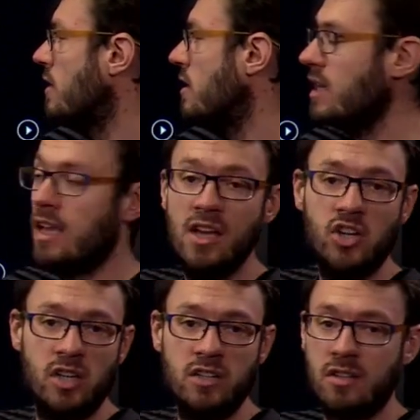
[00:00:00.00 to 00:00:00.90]
the
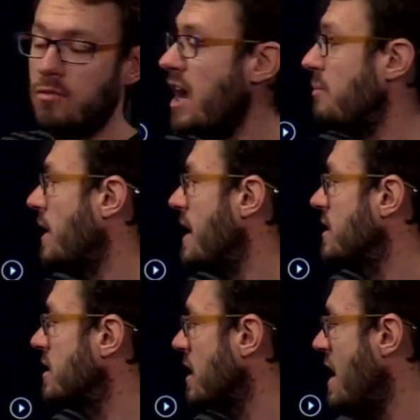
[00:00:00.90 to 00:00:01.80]
negation into the right
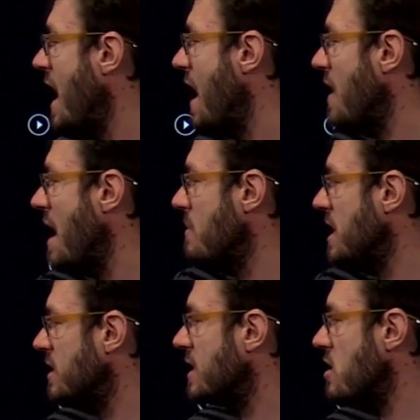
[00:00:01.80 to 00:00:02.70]
place, and that
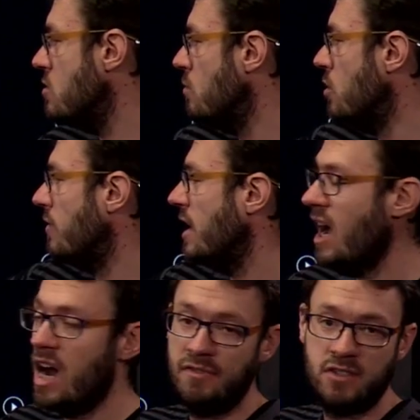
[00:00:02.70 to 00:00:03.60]
means that you move it
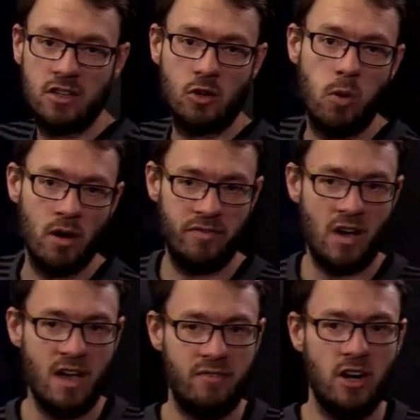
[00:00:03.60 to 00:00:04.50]
after the
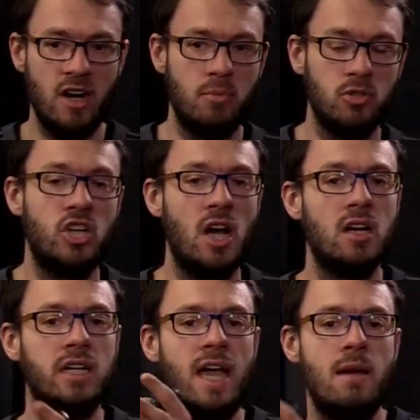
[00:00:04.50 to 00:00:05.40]
quantifier variable
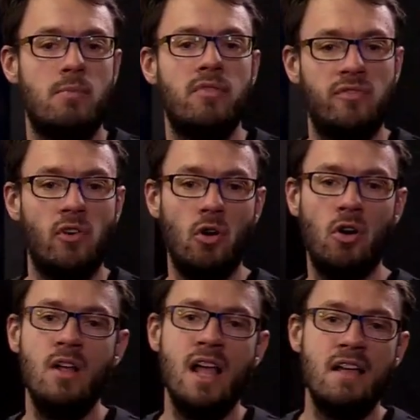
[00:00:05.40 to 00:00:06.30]
chunk and
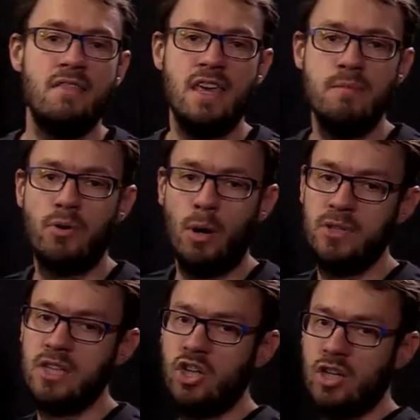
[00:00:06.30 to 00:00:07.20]
before the
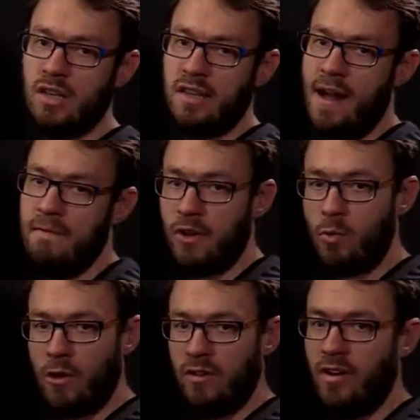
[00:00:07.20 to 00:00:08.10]
proposition that the
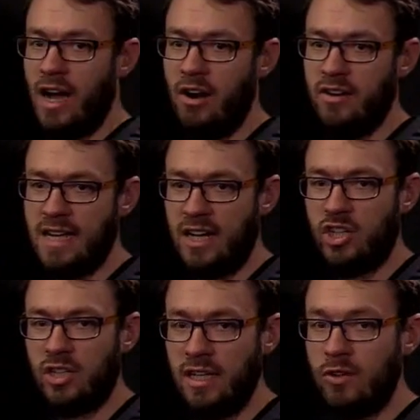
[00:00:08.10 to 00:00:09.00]
quantifier is
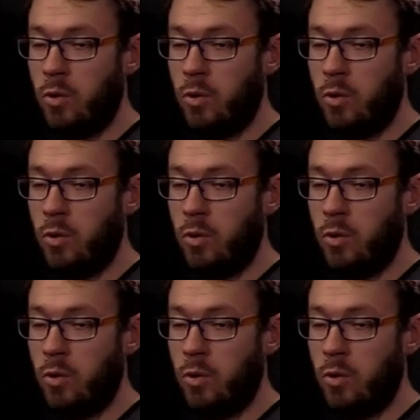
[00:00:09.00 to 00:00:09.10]
actually